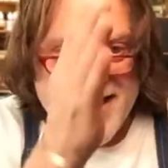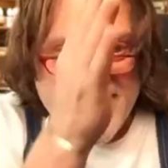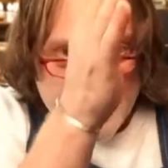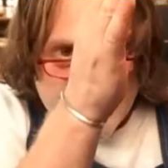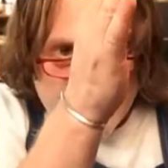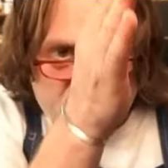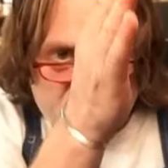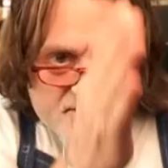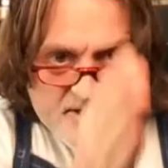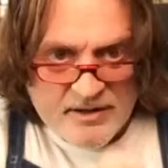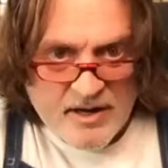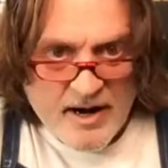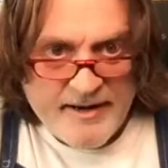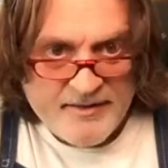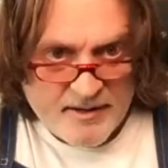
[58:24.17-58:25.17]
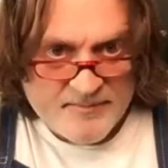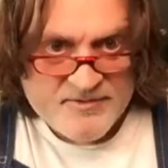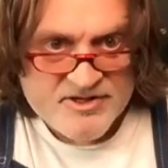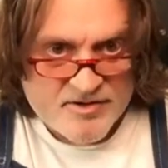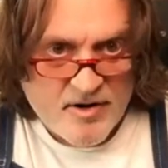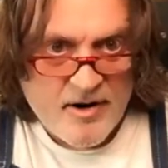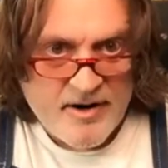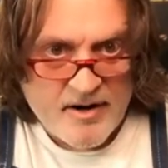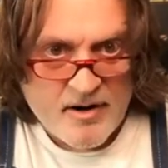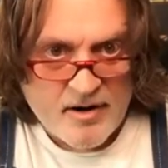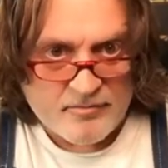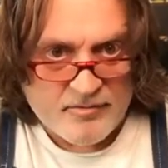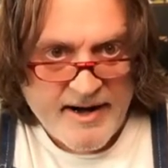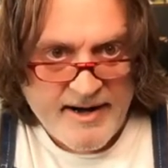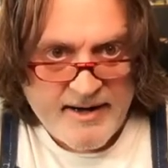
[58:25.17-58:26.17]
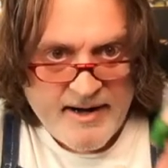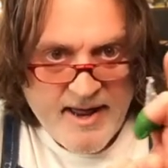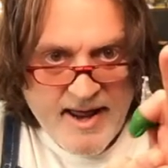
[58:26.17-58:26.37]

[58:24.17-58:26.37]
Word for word: Here's the line that I'm starting on, right?